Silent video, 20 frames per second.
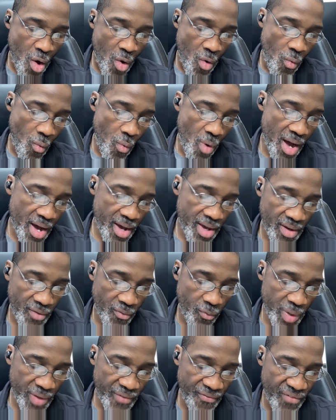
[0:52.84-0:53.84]
why
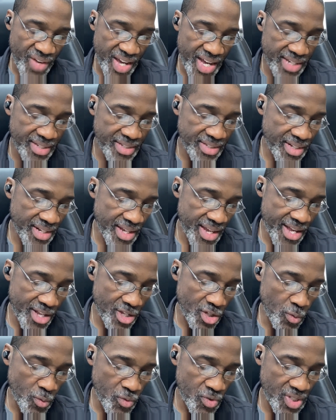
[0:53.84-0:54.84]
have we fasted
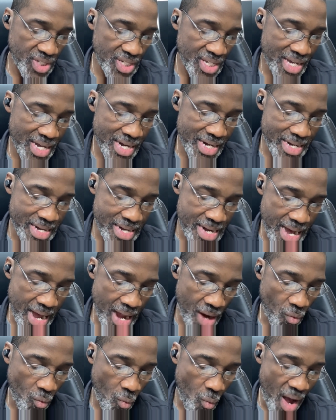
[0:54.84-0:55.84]
and you see it
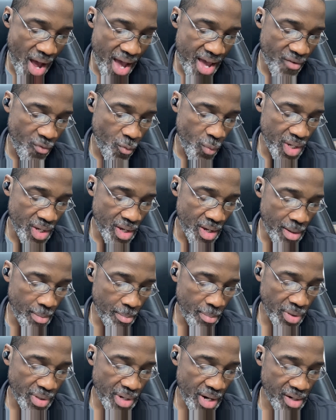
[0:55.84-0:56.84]
not? Why have we
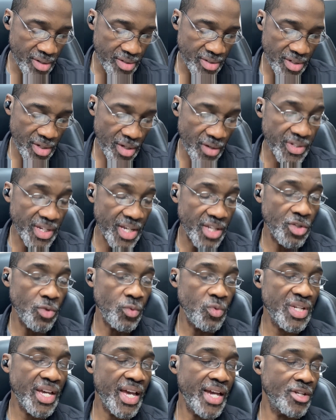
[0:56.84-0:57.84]
humbled ourselves and
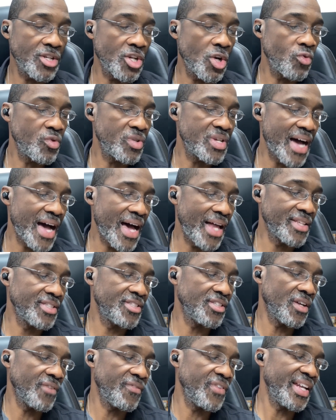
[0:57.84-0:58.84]
you take no
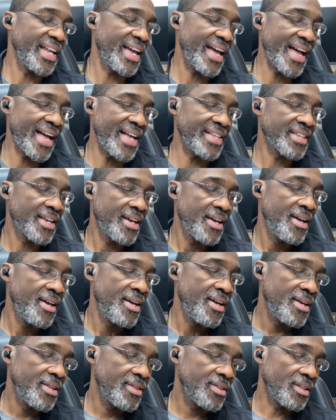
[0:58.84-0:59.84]
knowledge of it?" As
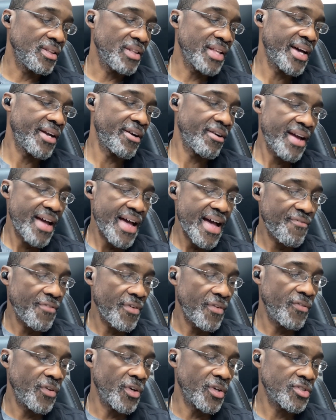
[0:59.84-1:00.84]
the latter half
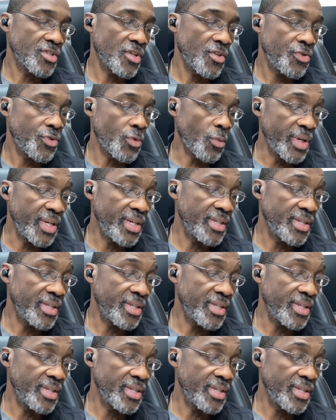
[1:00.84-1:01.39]
of verse 3